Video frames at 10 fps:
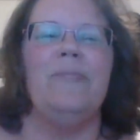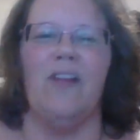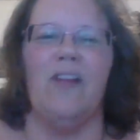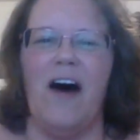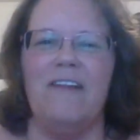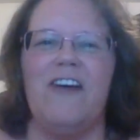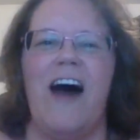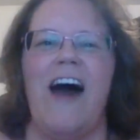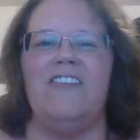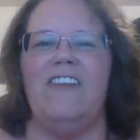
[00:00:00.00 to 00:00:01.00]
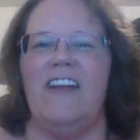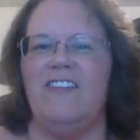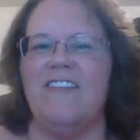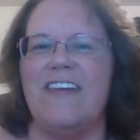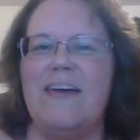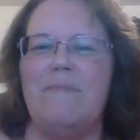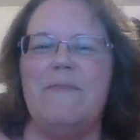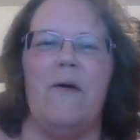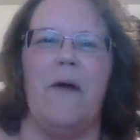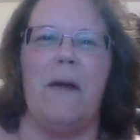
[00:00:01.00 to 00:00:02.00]
the law of attraction and just keep,
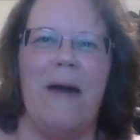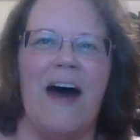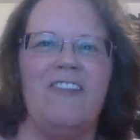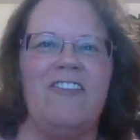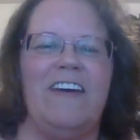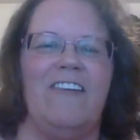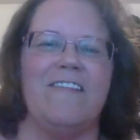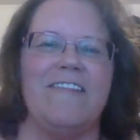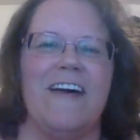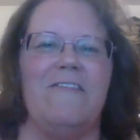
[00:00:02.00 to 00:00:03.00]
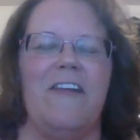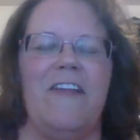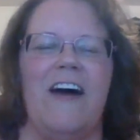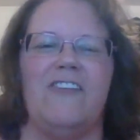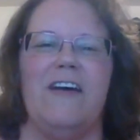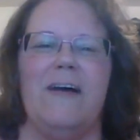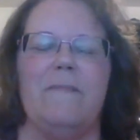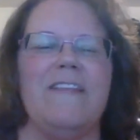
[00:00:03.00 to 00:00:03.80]
imagining yourself on that trip.